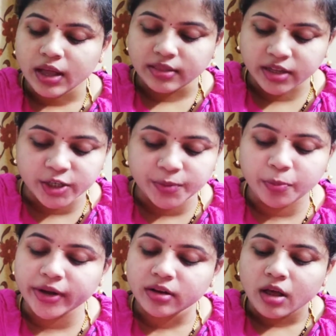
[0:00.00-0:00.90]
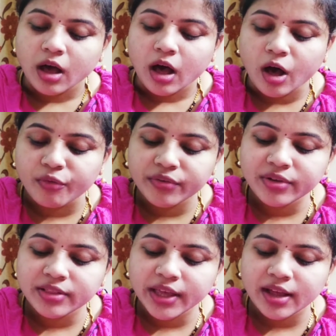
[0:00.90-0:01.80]
Third point, however
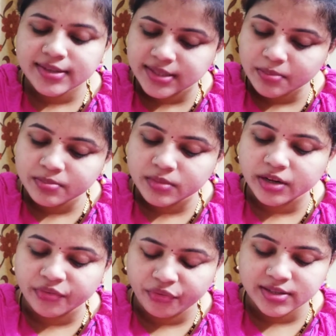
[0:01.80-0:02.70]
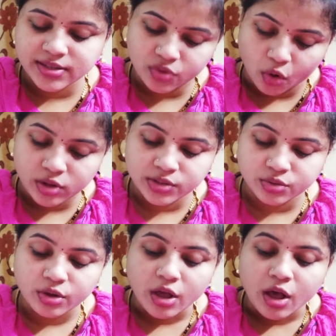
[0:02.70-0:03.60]
there are some differences also.